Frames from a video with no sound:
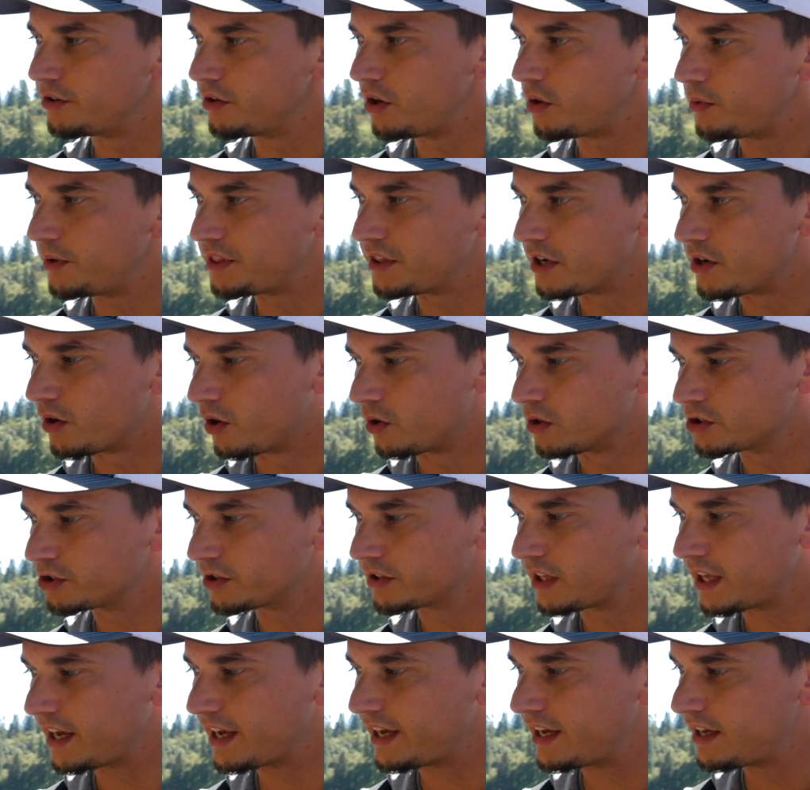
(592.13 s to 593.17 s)
Do it with an
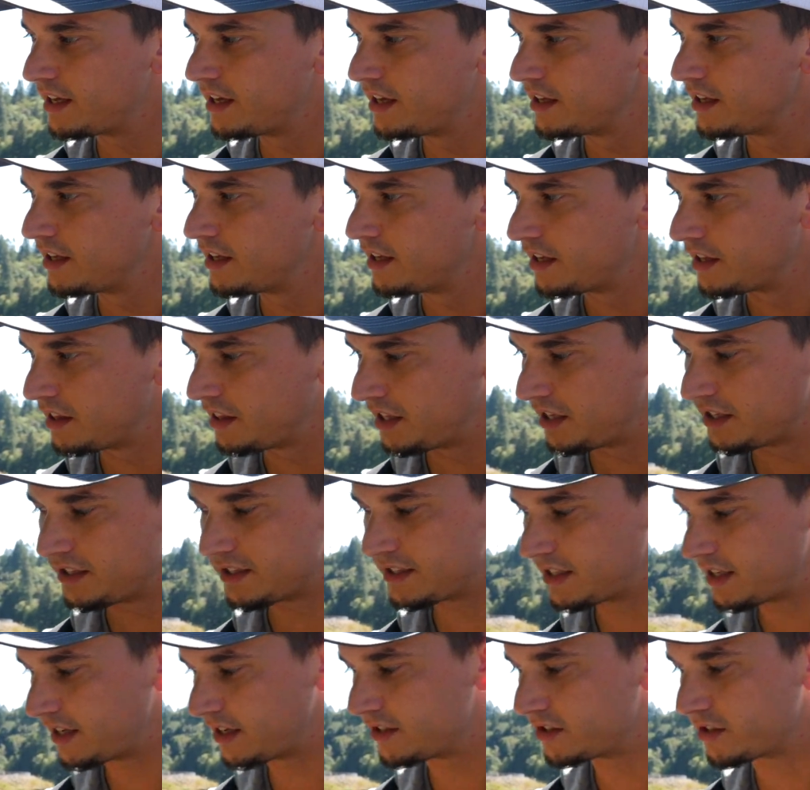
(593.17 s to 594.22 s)
ultralight. These
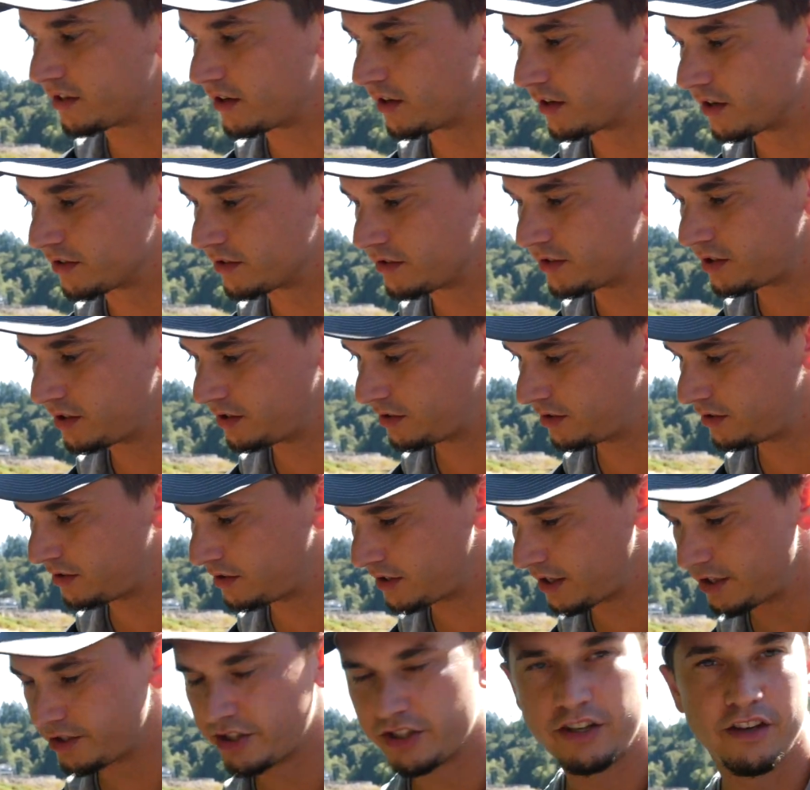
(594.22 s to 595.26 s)
things are
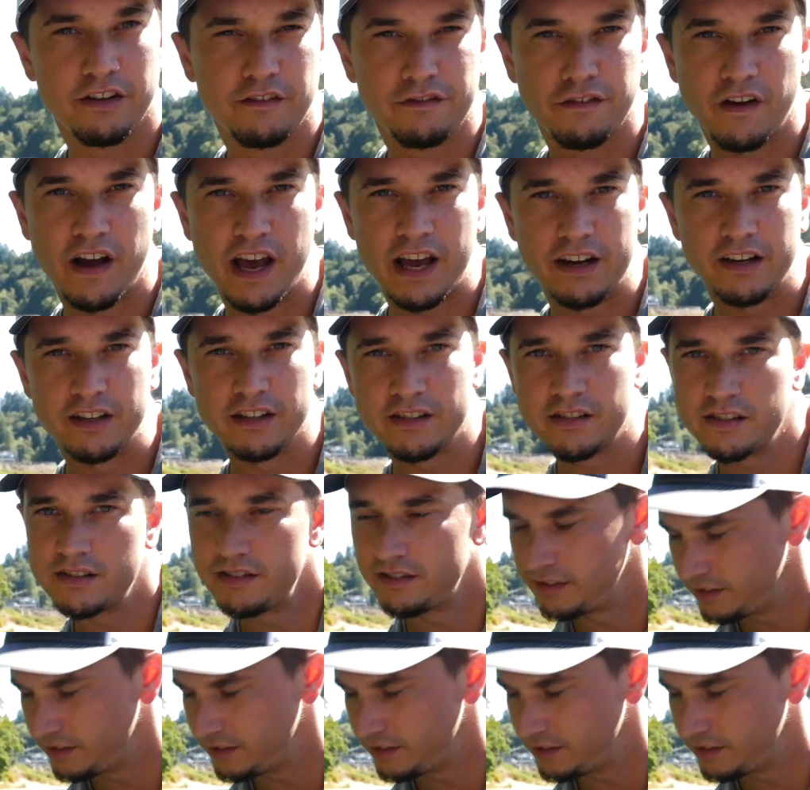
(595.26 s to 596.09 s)
such good fighters.